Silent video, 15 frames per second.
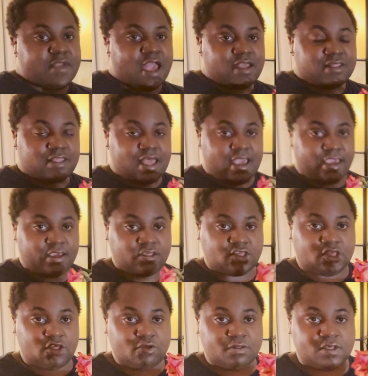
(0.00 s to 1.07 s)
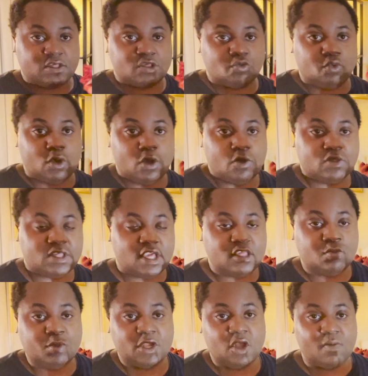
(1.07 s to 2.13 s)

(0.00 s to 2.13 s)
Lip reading: not lying to you, this rose has been